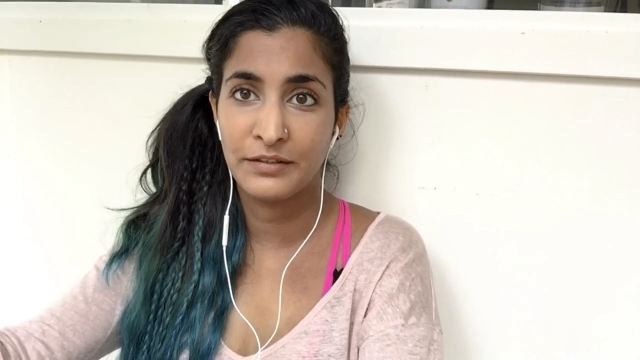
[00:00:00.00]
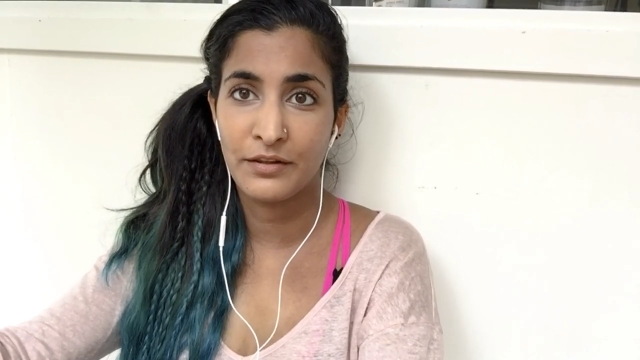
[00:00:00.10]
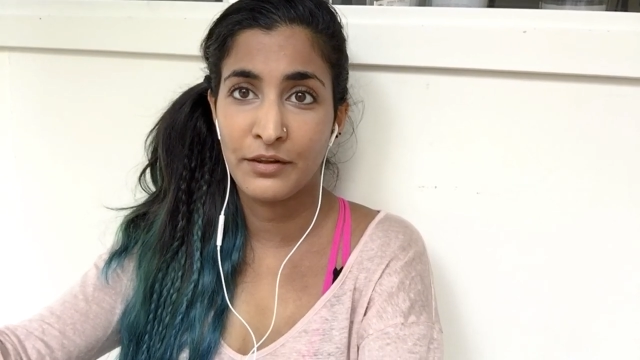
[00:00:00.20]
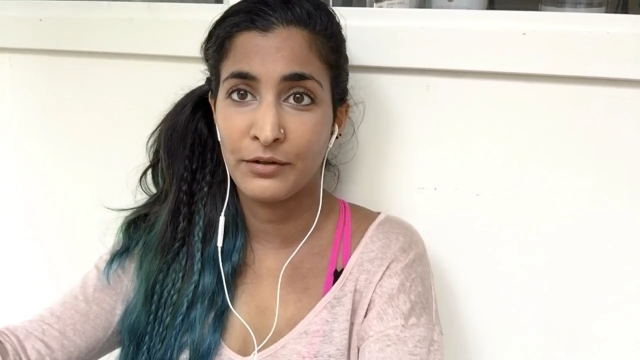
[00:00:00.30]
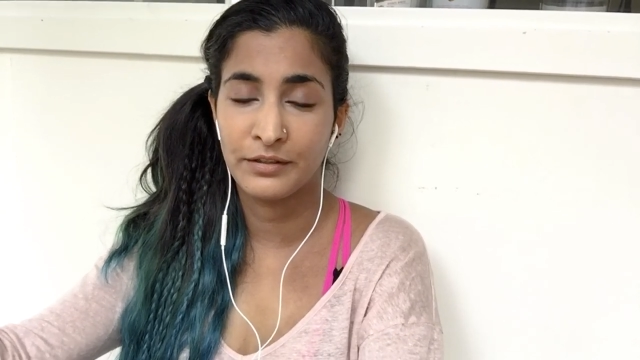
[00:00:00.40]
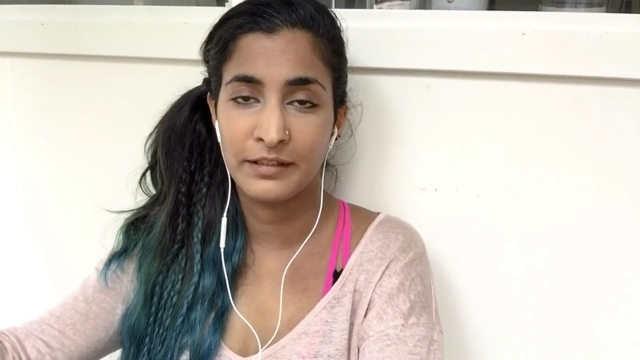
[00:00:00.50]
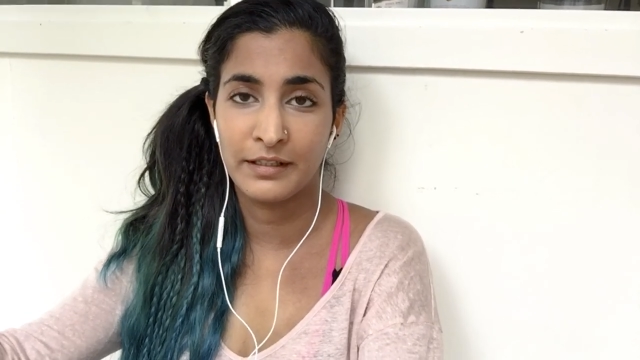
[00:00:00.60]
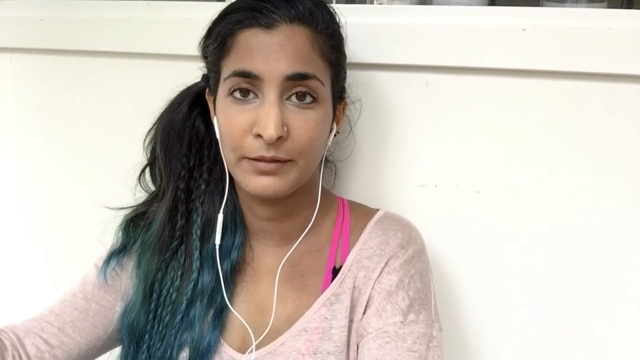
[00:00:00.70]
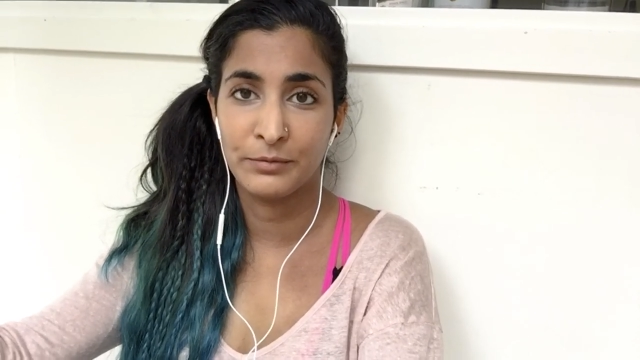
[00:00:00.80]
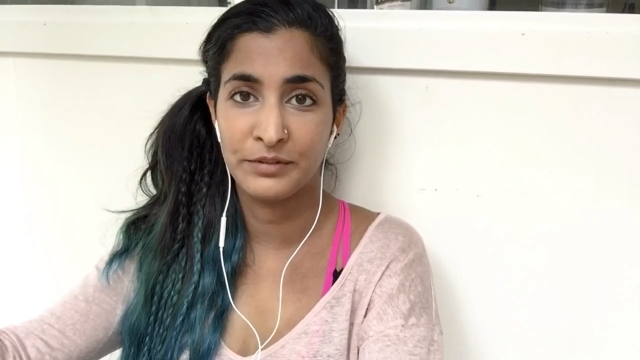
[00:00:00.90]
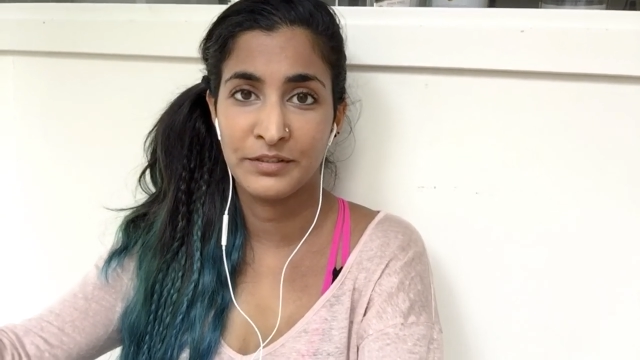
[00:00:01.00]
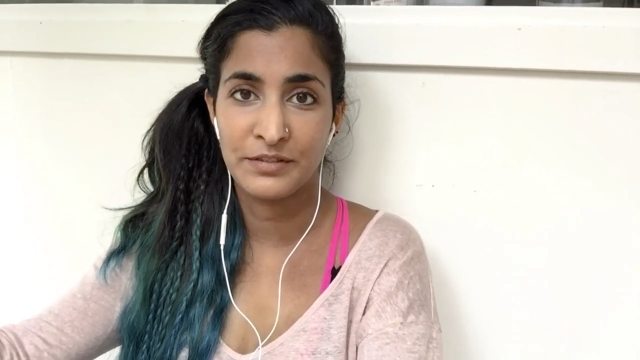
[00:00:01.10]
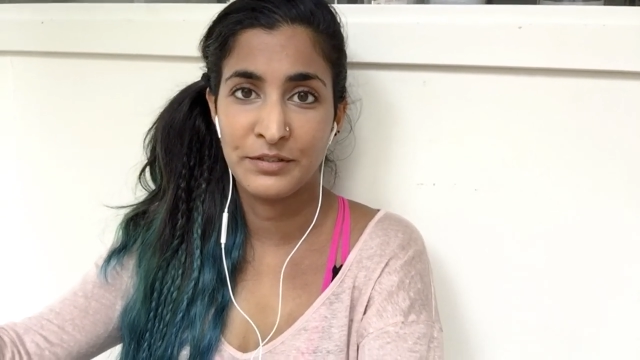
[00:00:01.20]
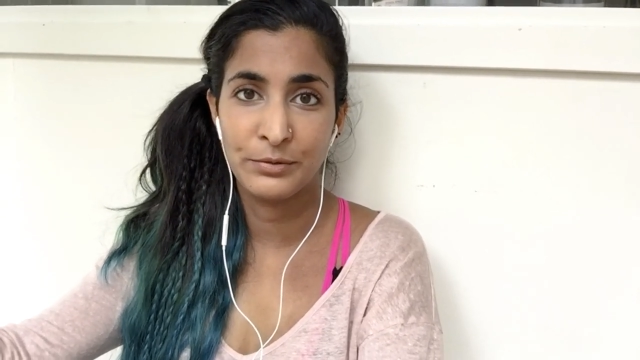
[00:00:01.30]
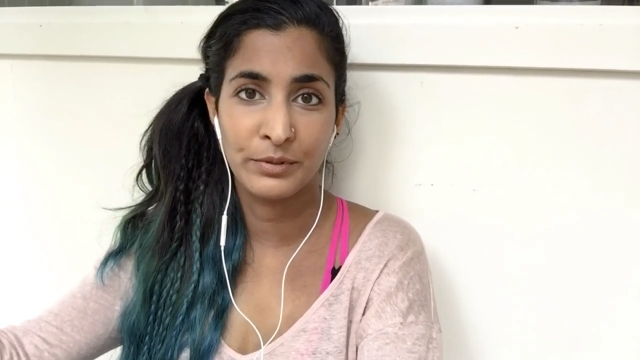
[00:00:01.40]
thought that I would
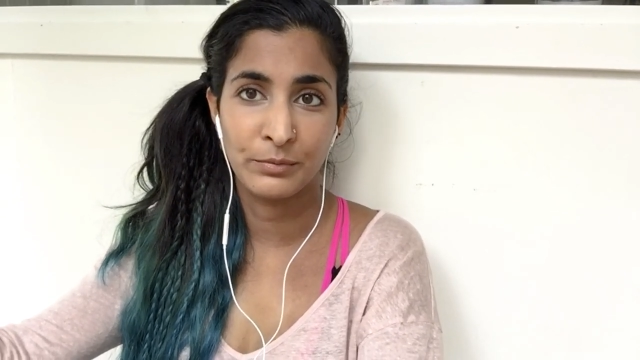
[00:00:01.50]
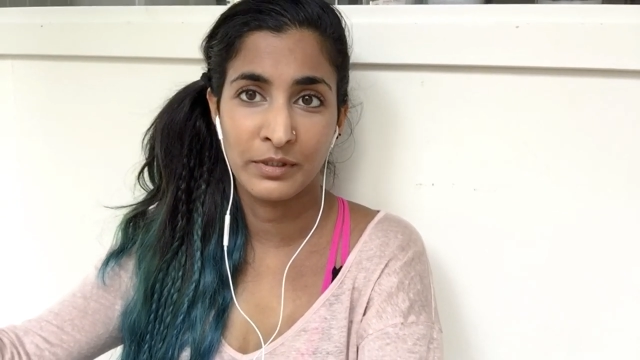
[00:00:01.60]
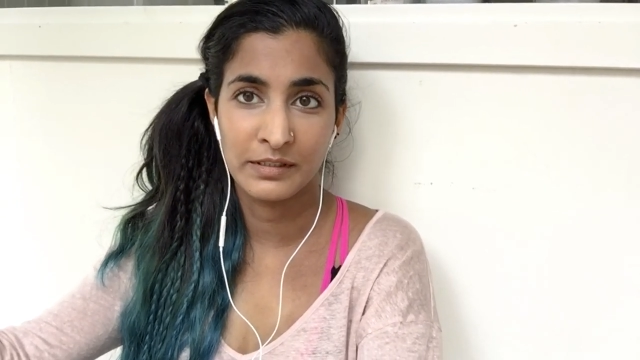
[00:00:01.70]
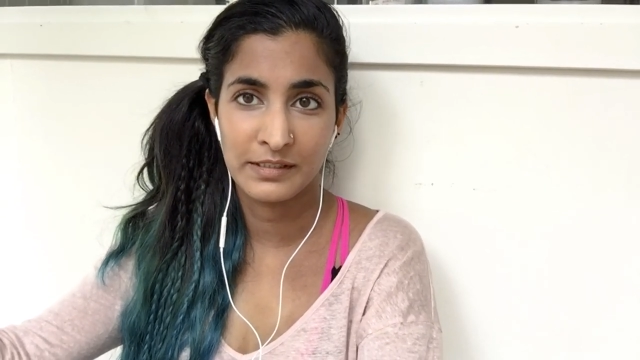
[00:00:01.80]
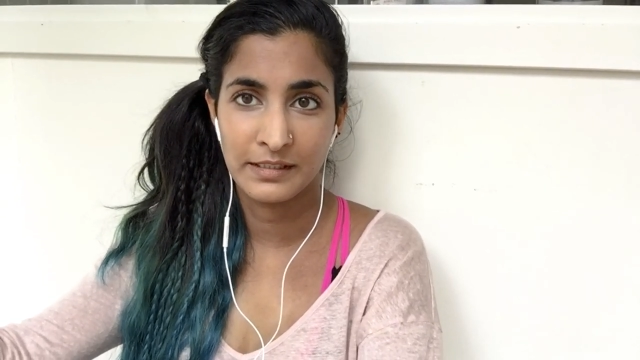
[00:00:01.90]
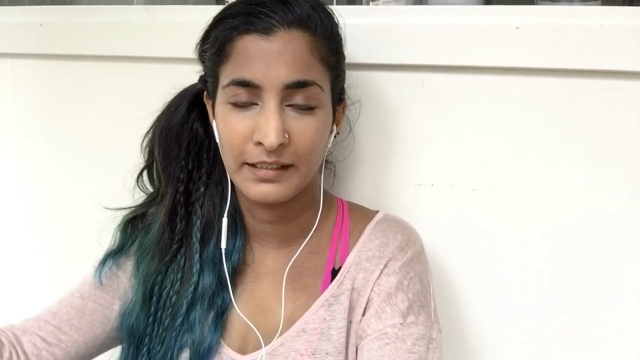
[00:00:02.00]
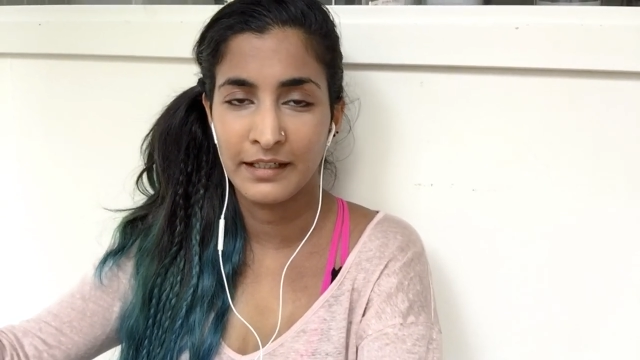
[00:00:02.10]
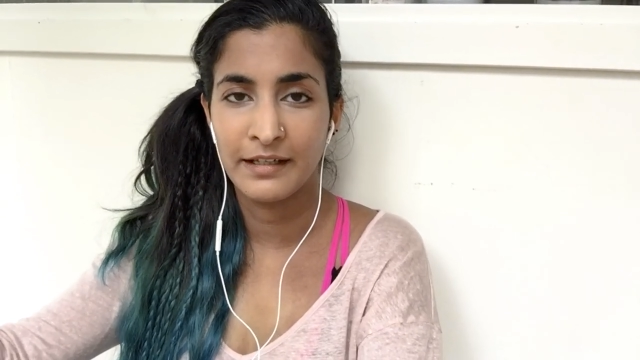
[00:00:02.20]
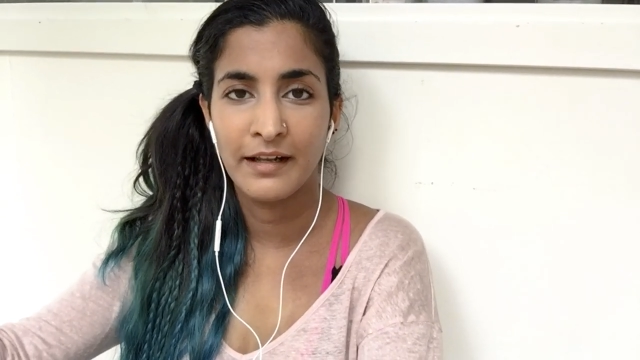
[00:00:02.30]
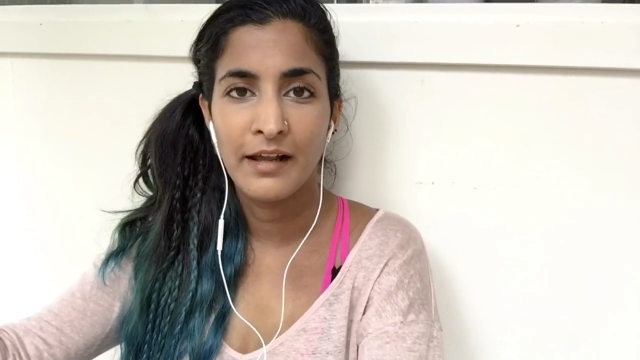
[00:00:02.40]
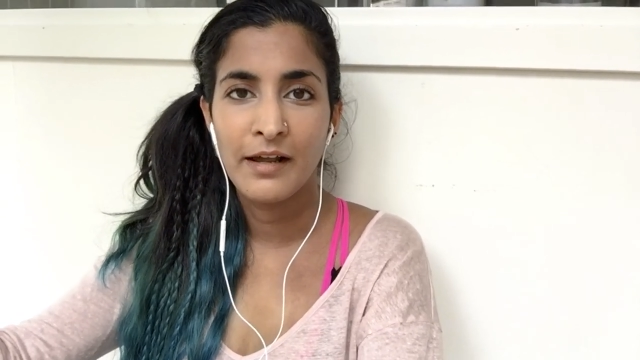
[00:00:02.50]
just do it once and then